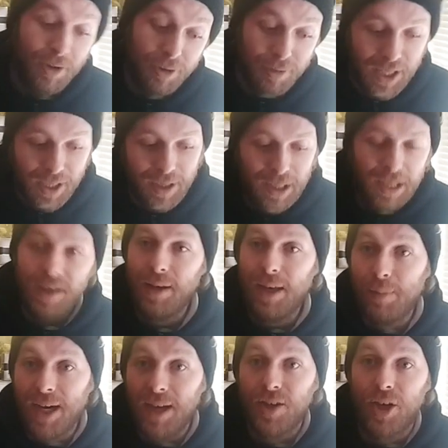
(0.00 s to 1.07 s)
He
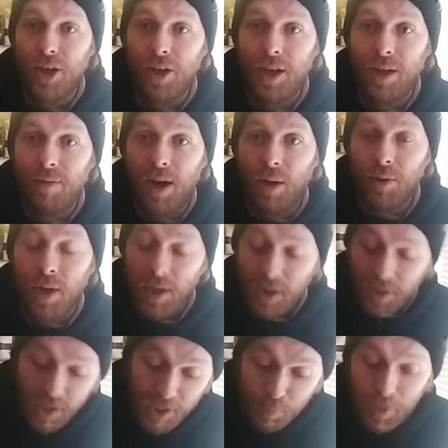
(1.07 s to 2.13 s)
might turn it round.
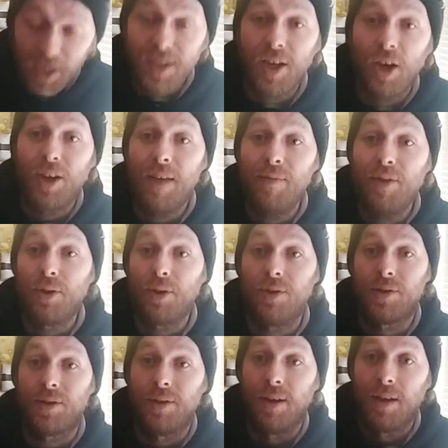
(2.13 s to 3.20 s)
Let's base it on
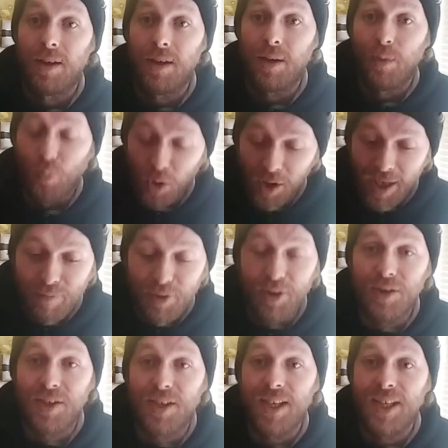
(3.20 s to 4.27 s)
evidence. What
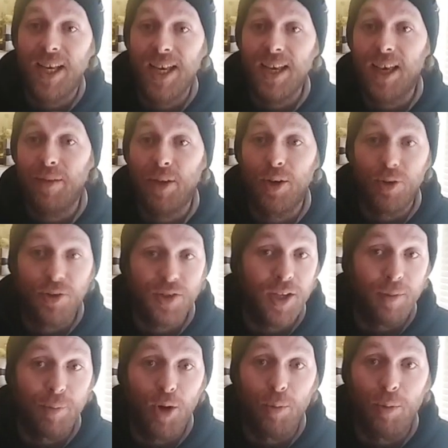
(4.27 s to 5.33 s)
evidence is he giving us at the
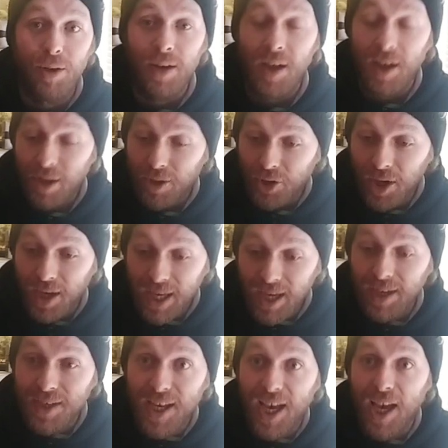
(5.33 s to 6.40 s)
moment that he
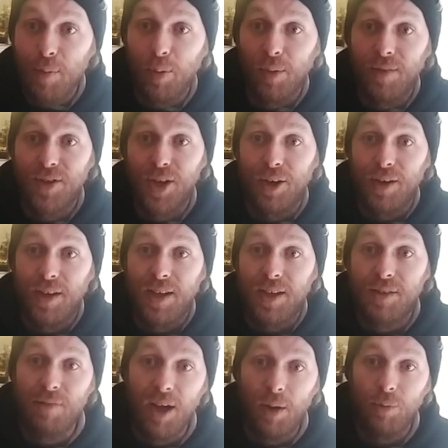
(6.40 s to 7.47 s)
is capable of turning this
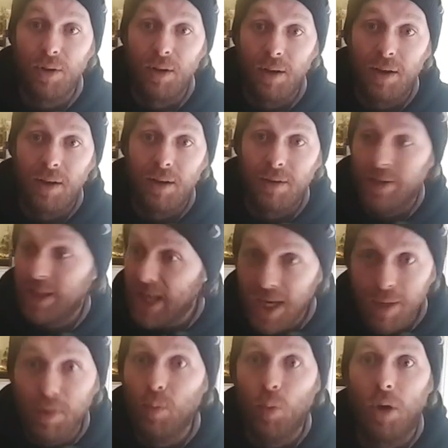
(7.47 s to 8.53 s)
round? Name
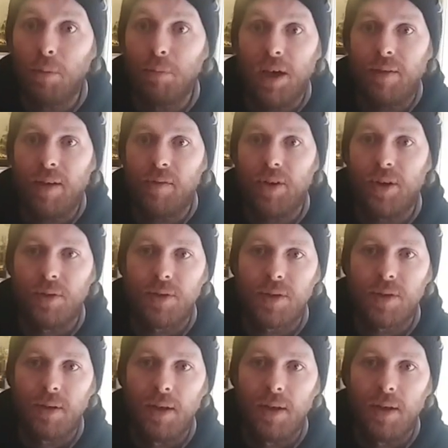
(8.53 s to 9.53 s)
me one bit of evidence,